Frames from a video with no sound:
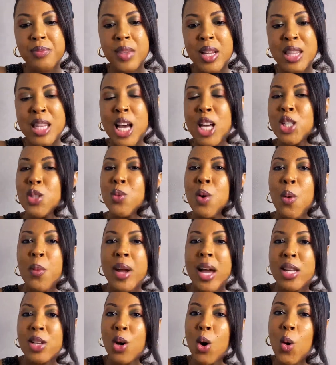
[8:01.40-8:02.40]
That's why we
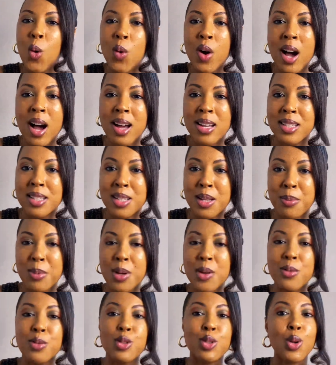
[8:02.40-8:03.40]
got the whole concept
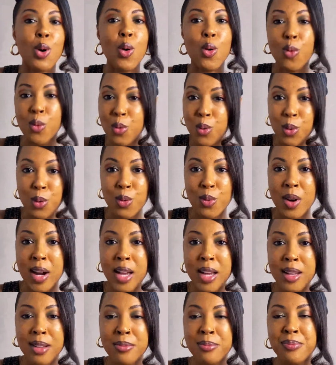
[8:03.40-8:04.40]
of soul food,
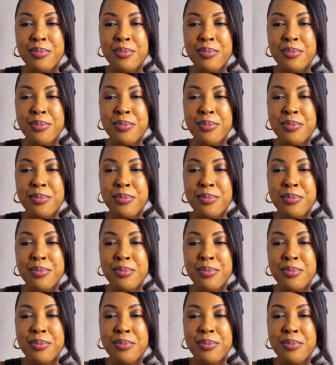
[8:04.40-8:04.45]
right?